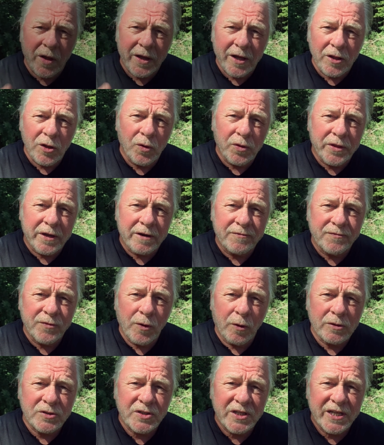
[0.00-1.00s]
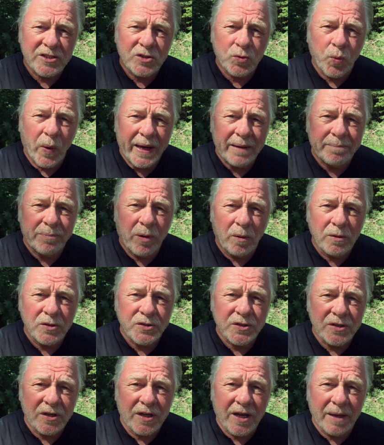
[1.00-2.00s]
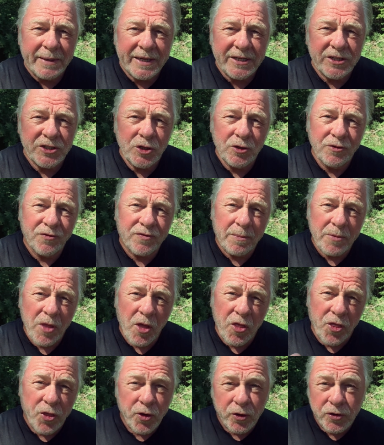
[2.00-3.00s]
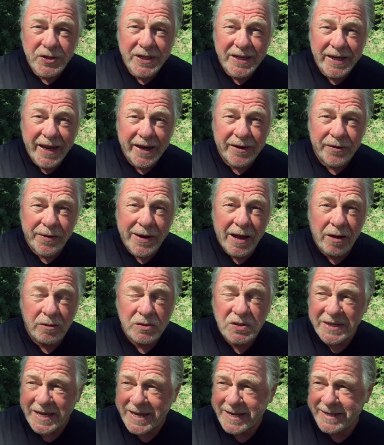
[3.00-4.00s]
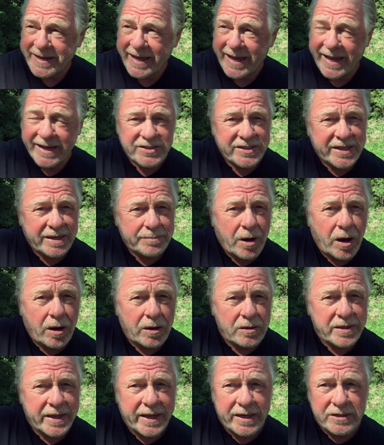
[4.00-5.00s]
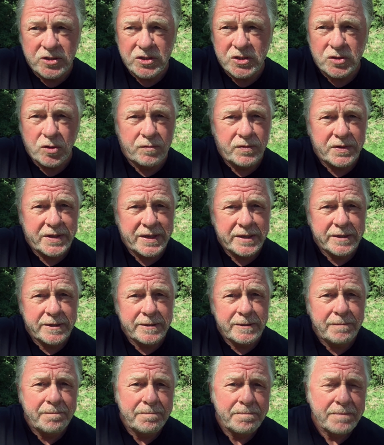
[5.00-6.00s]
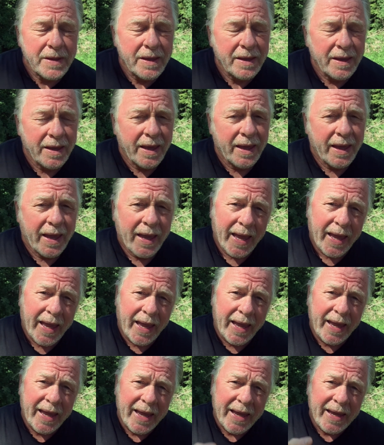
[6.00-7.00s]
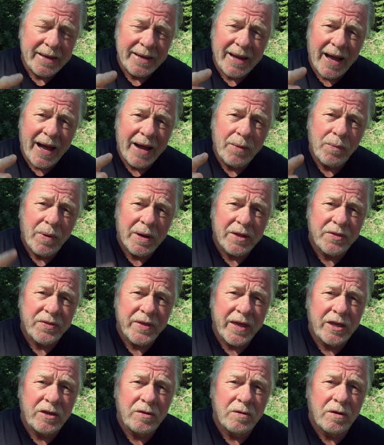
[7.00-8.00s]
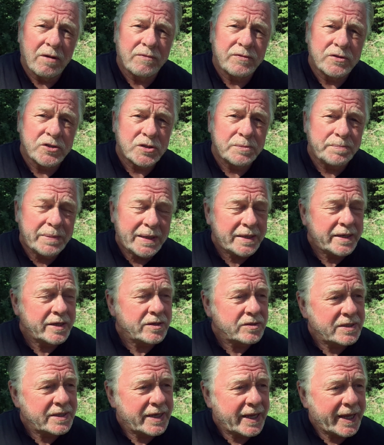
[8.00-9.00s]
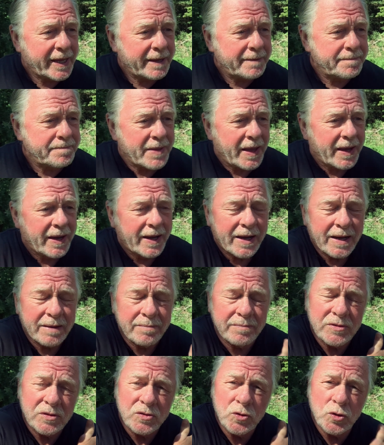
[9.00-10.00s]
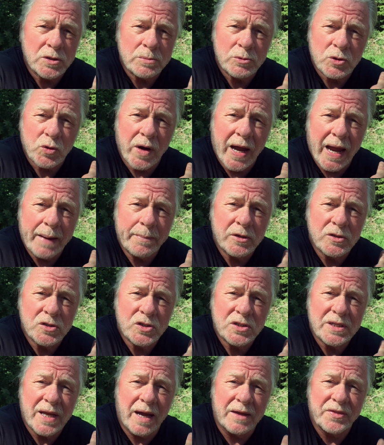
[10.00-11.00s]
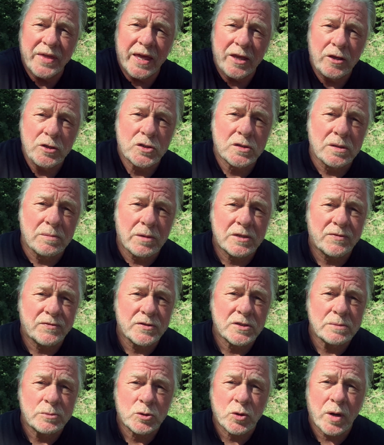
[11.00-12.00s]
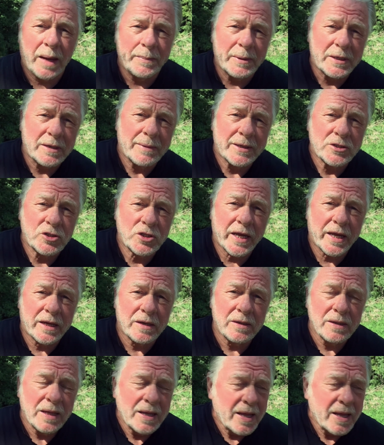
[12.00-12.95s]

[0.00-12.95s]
hello there, folks. It's Wayne Polcin coming to you from the 13 acre house and SM Heartland just over the hill. And I want to thank you all for just being here today. Um, new subscribers, thank you so much for subscribing to my channel.